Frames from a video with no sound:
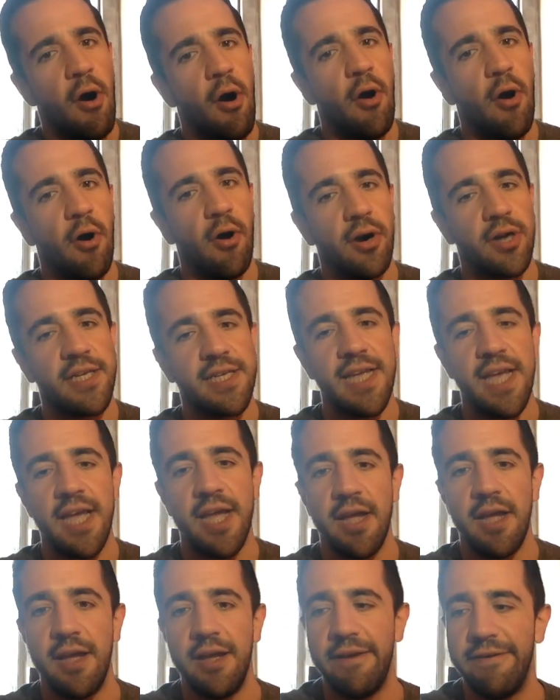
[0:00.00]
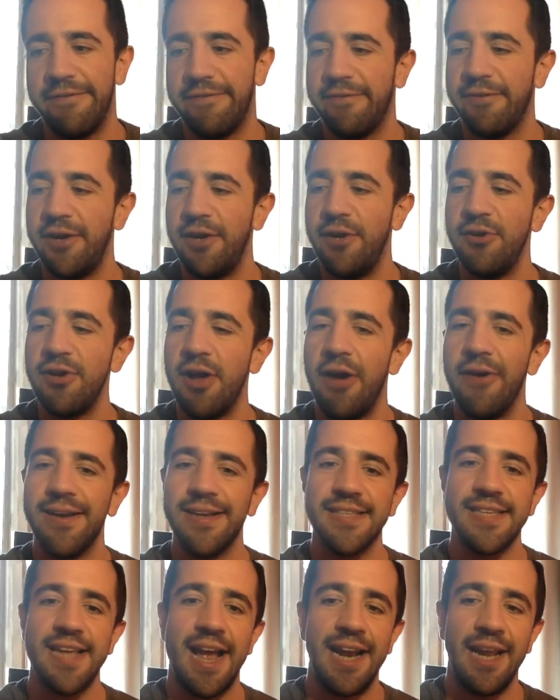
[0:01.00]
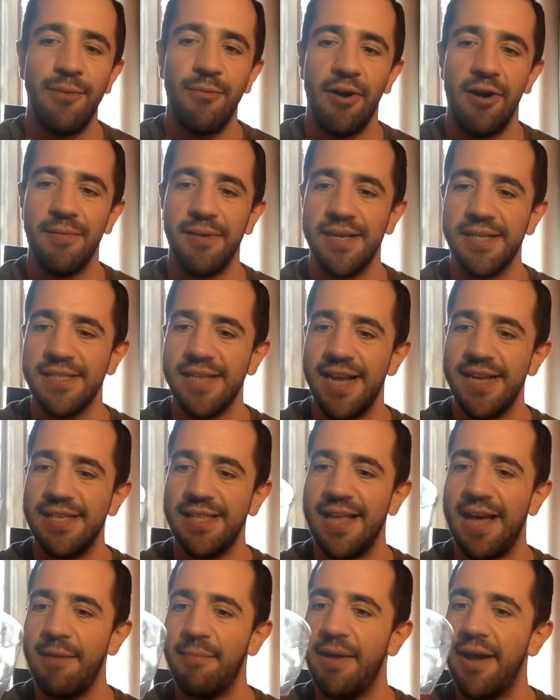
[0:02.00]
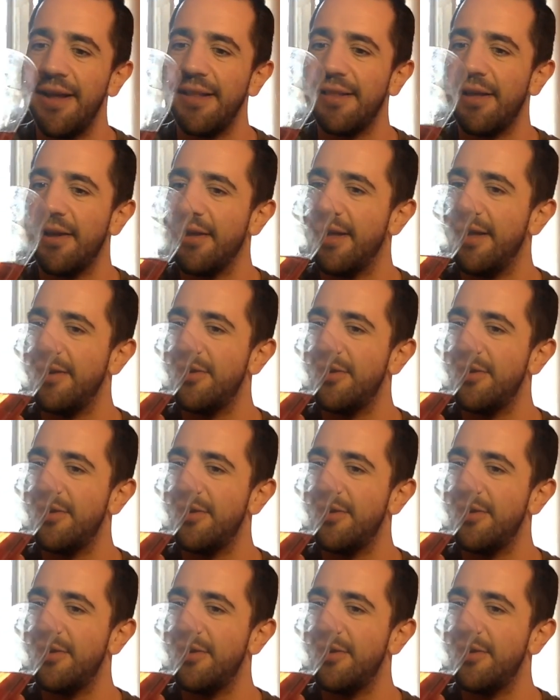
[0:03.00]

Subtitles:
Octave! You know exactly what I'm going to say to that, mate, don't you?